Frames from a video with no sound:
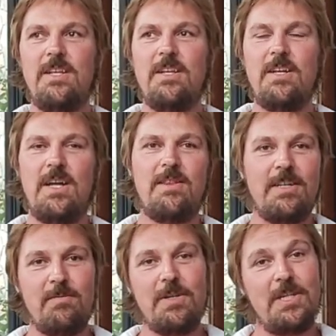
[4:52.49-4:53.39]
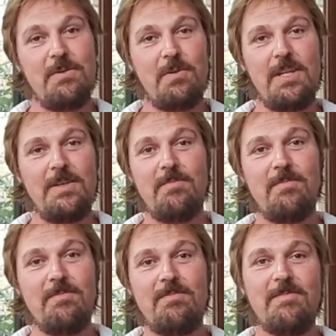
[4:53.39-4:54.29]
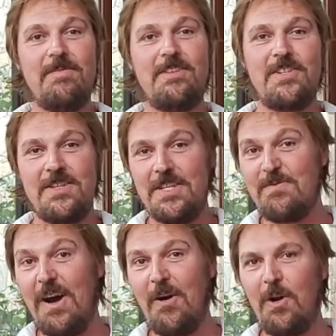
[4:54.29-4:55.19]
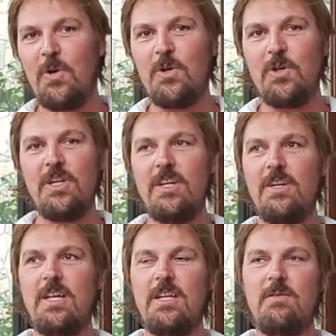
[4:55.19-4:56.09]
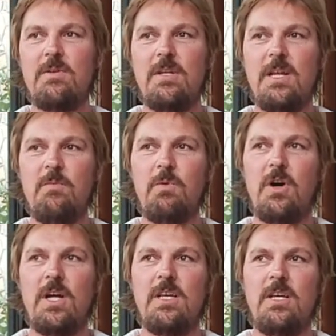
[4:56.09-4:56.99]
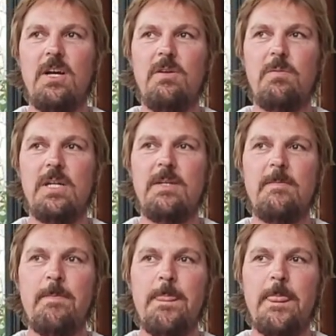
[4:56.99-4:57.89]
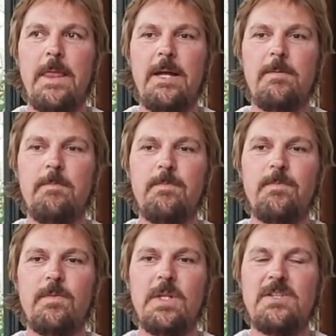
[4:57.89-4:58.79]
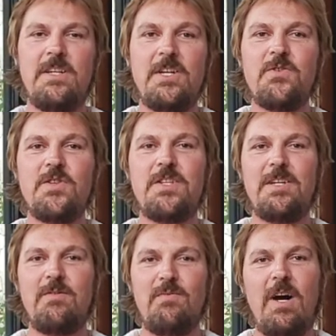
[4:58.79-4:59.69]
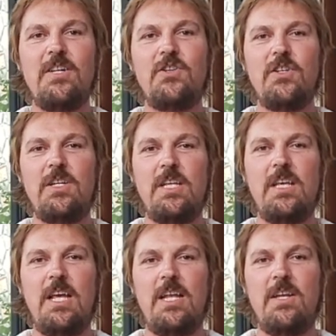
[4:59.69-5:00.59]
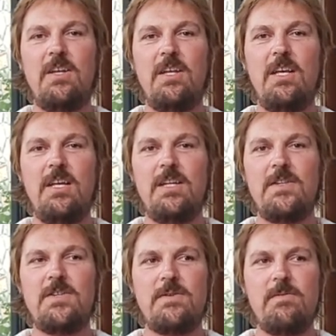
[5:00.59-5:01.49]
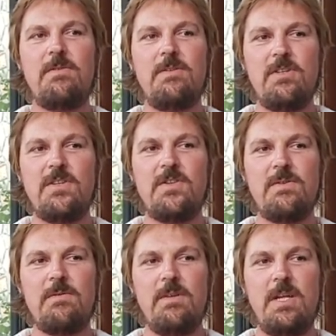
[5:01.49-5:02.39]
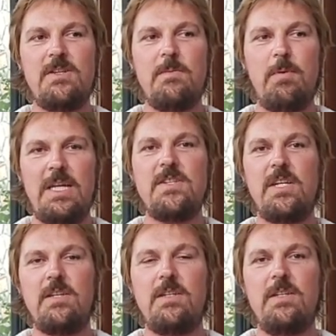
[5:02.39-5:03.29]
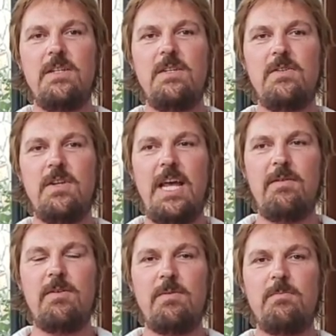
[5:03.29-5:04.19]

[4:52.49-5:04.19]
I think, really, really just this far along, you know, and where I can go. But it's an interesting, fun journey, and it's a blessing to have him